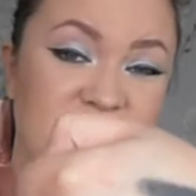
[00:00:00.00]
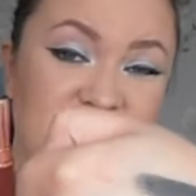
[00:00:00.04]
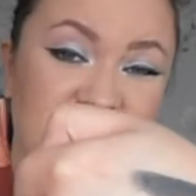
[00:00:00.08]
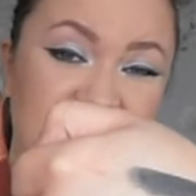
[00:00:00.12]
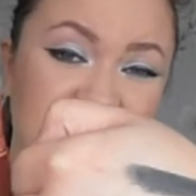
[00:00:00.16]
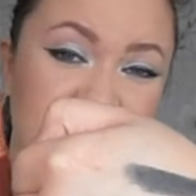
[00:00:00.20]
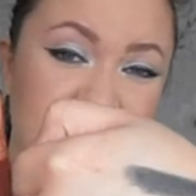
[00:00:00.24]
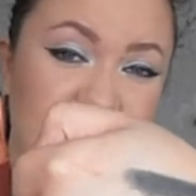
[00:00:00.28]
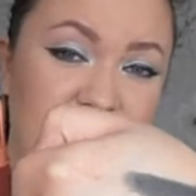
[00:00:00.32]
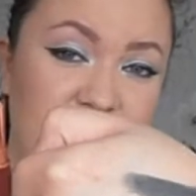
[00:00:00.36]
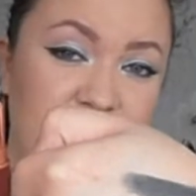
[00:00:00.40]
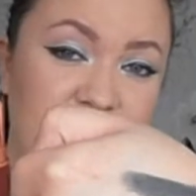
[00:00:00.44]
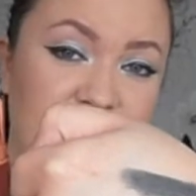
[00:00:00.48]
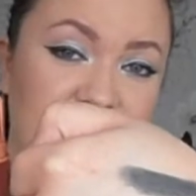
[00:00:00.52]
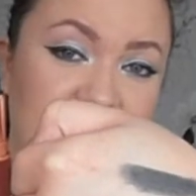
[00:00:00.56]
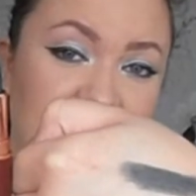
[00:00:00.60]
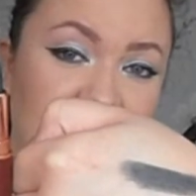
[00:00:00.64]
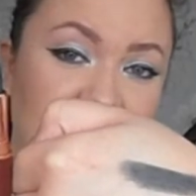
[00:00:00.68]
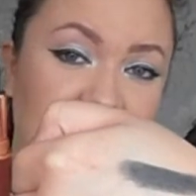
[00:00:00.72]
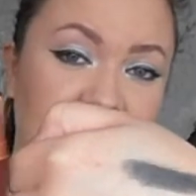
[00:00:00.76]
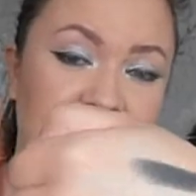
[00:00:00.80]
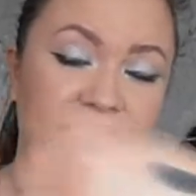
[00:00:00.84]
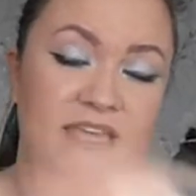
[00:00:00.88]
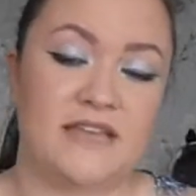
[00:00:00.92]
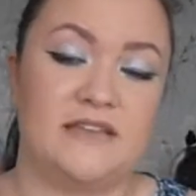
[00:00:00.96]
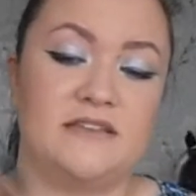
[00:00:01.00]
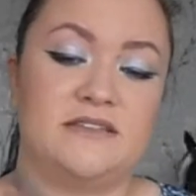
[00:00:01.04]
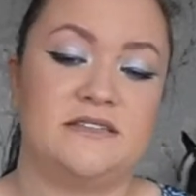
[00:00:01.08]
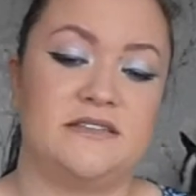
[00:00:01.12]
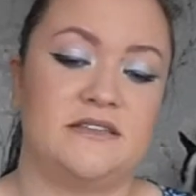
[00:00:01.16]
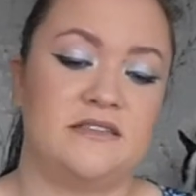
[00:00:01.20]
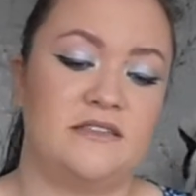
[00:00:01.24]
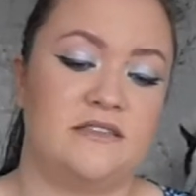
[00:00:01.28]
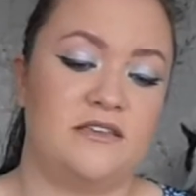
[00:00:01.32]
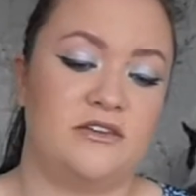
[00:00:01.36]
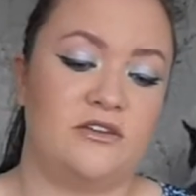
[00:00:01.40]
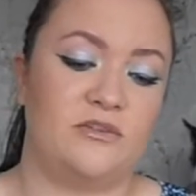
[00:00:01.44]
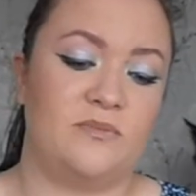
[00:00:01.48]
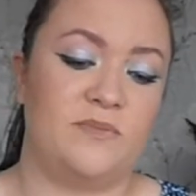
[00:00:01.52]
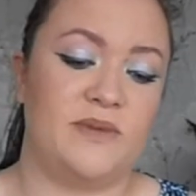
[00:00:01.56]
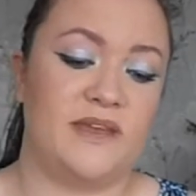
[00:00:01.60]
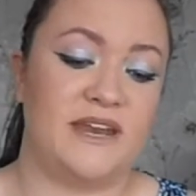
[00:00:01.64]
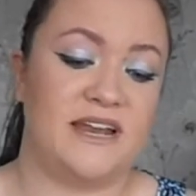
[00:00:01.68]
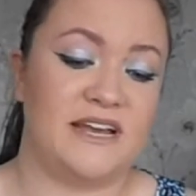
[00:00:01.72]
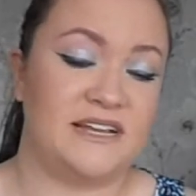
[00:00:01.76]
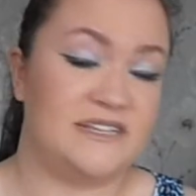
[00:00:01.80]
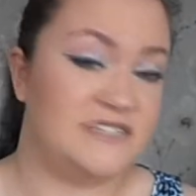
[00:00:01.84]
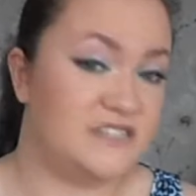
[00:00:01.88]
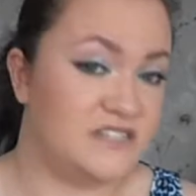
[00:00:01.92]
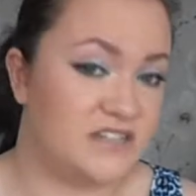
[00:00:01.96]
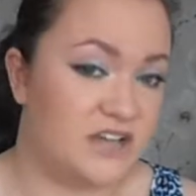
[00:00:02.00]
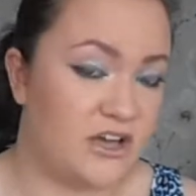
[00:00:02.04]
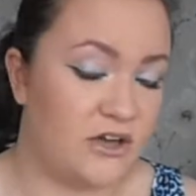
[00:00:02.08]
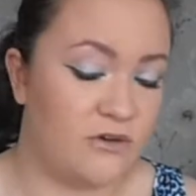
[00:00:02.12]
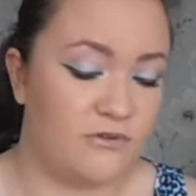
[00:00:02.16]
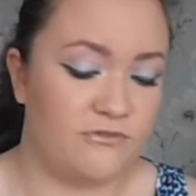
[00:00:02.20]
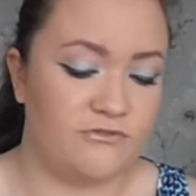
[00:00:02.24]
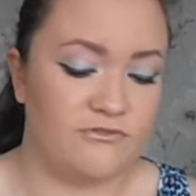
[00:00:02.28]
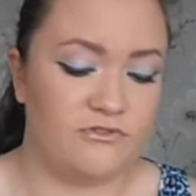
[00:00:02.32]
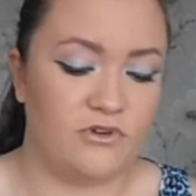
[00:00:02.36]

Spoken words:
then this might be a little kit that would be nice to go